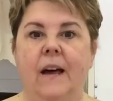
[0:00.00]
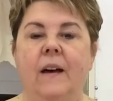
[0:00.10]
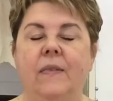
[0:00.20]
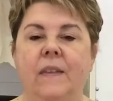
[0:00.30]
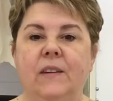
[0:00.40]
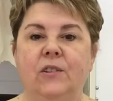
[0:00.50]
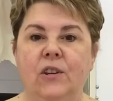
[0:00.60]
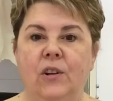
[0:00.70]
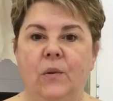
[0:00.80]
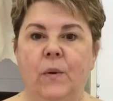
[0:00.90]
This
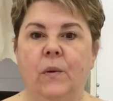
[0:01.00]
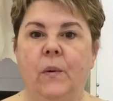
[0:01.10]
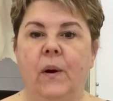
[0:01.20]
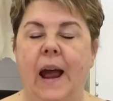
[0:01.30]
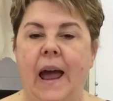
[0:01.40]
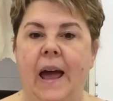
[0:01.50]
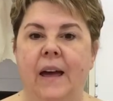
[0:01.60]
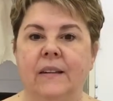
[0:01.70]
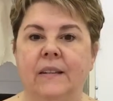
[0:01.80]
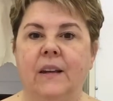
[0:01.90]
year we were
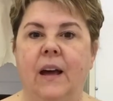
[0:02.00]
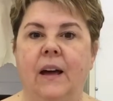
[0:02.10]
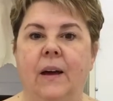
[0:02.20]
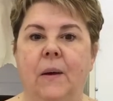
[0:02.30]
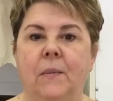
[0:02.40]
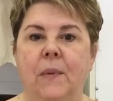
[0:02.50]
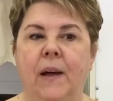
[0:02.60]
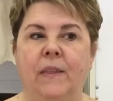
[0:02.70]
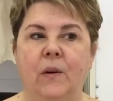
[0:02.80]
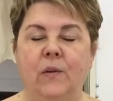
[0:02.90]
asked by
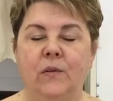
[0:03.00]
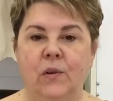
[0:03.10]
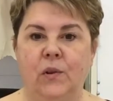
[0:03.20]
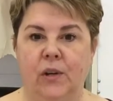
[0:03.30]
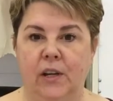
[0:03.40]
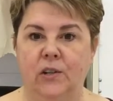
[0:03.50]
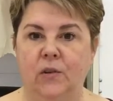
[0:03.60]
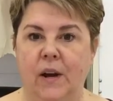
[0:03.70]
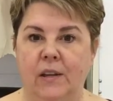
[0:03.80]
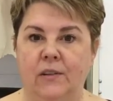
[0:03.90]
those who look at
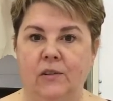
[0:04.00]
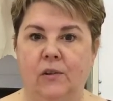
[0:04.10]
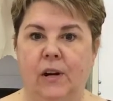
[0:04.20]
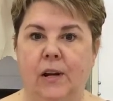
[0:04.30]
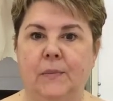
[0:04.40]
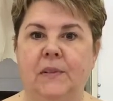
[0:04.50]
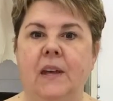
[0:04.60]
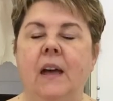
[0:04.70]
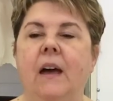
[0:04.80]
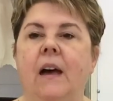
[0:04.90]
transcripts,
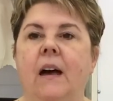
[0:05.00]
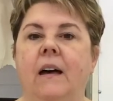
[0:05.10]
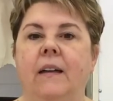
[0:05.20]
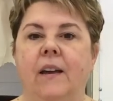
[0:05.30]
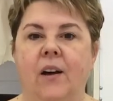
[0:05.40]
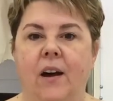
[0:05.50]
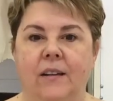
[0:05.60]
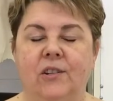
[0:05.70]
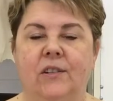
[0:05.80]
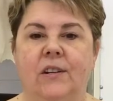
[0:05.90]
like
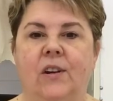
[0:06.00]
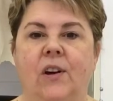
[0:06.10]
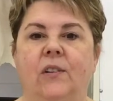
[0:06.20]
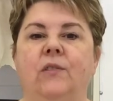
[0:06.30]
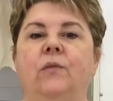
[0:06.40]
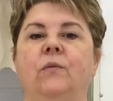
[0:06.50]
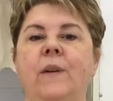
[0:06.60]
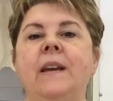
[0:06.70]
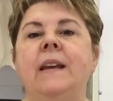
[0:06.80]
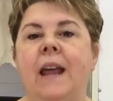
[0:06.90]
colleges and all, to
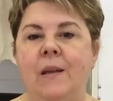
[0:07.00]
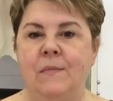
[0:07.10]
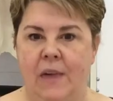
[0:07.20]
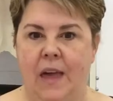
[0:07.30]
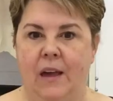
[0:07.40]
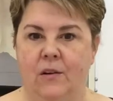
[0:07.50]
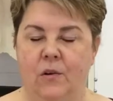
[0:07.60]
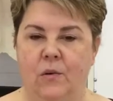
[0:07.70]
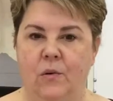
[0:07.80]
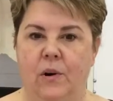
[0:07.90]
rename that
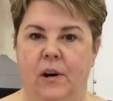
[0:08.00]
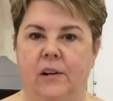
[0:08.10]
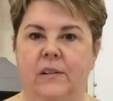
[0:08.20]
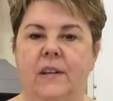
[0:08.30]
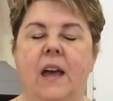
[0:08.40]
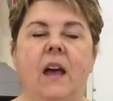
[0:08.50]
course.